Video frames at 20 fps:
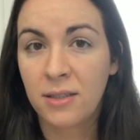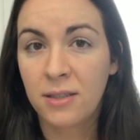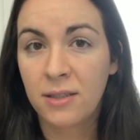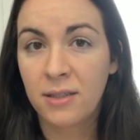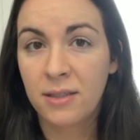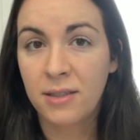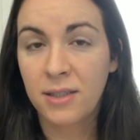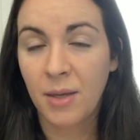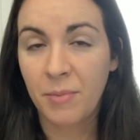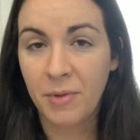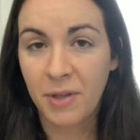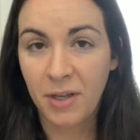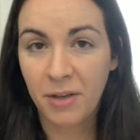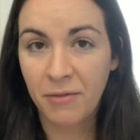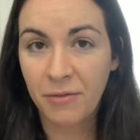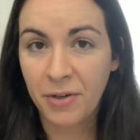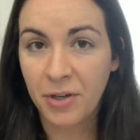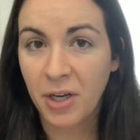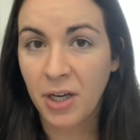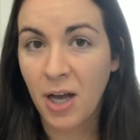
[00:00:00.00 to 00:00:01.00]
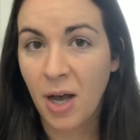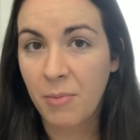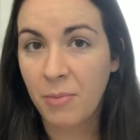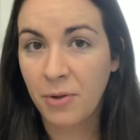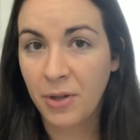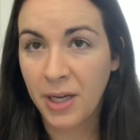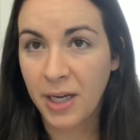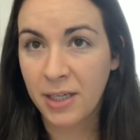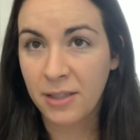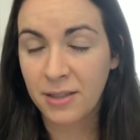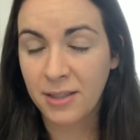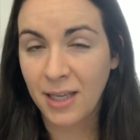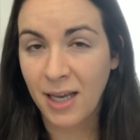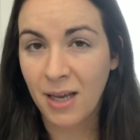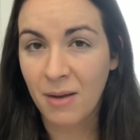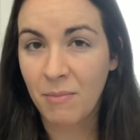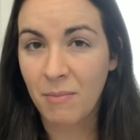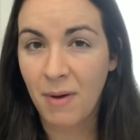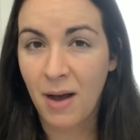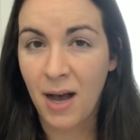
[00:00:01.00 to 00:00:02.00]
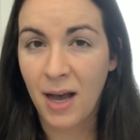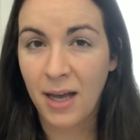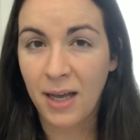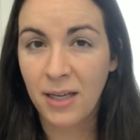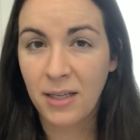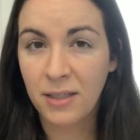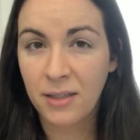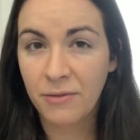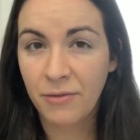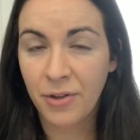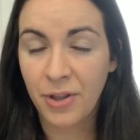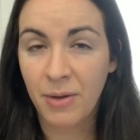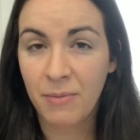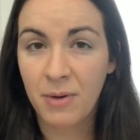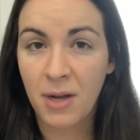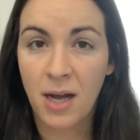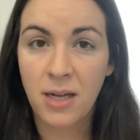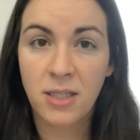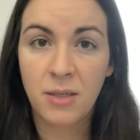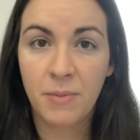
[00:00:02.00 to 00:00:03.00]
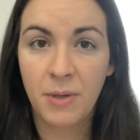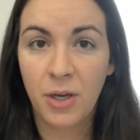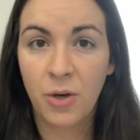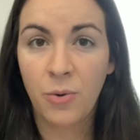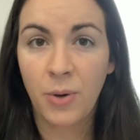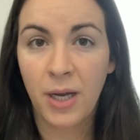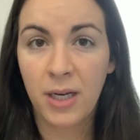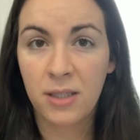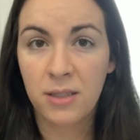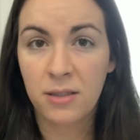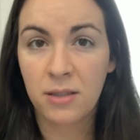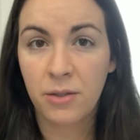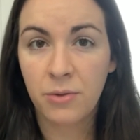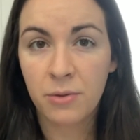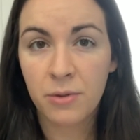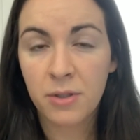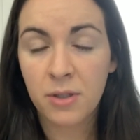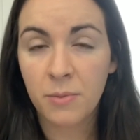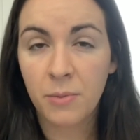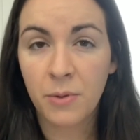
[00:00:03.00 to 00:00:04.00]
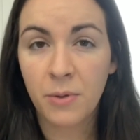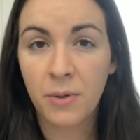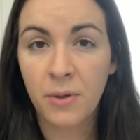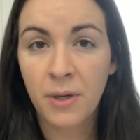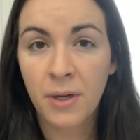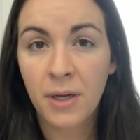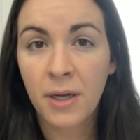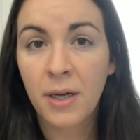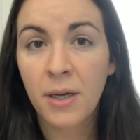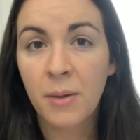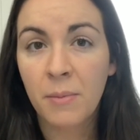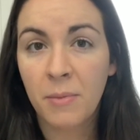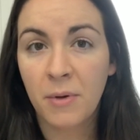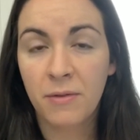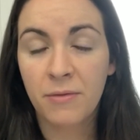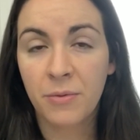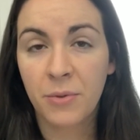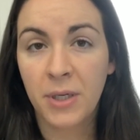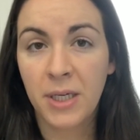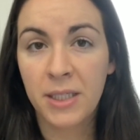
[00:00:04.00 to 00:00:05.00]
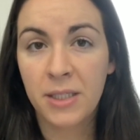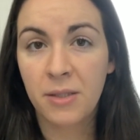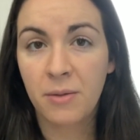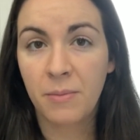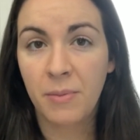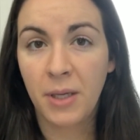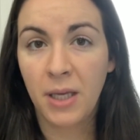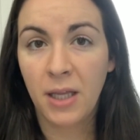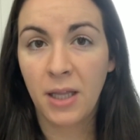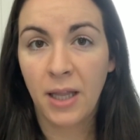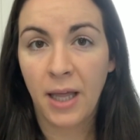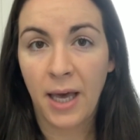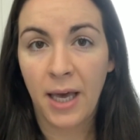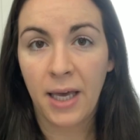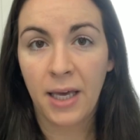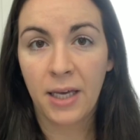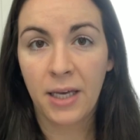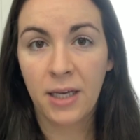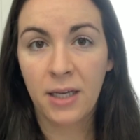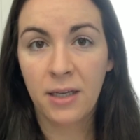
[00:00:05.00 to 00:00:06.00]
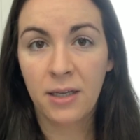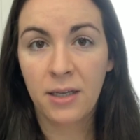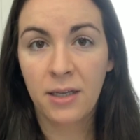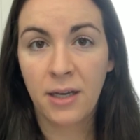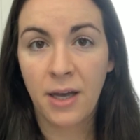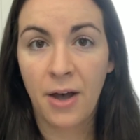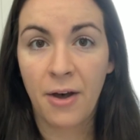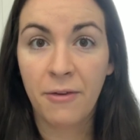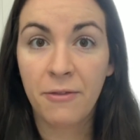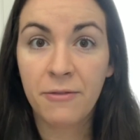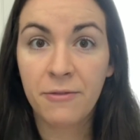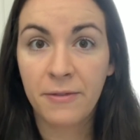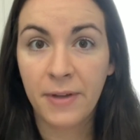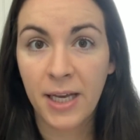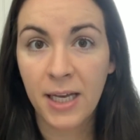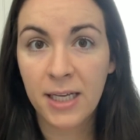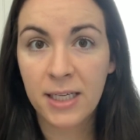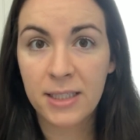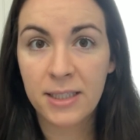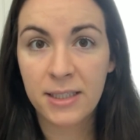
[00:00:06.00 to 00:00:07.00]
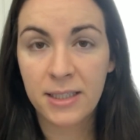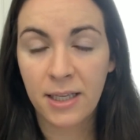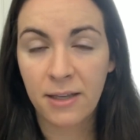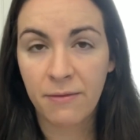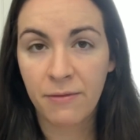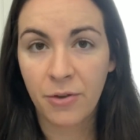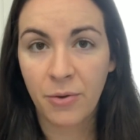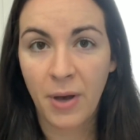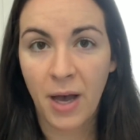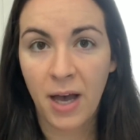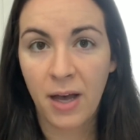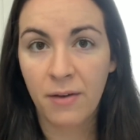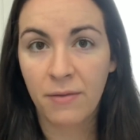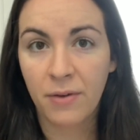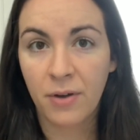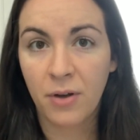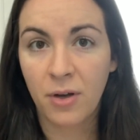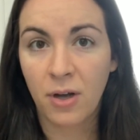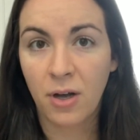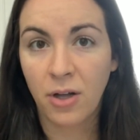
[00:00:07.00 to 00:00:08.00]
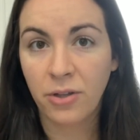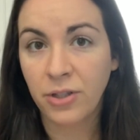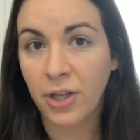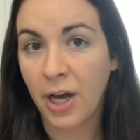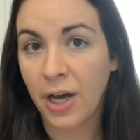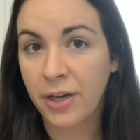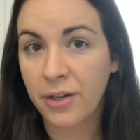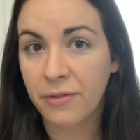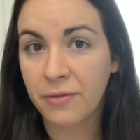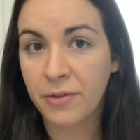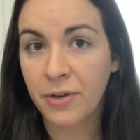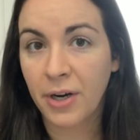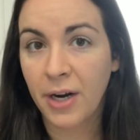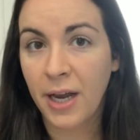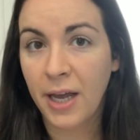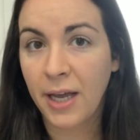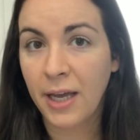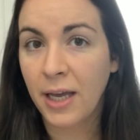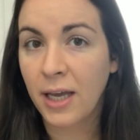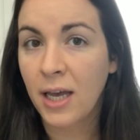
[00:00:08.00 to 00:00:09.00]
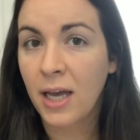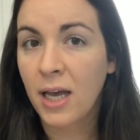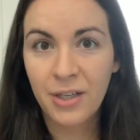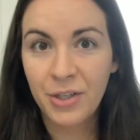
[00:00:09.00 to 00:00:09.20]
something for a couple hairs like mine, for them not to be quite as noticeable, but for it to be like a fix if you have a lot of gray.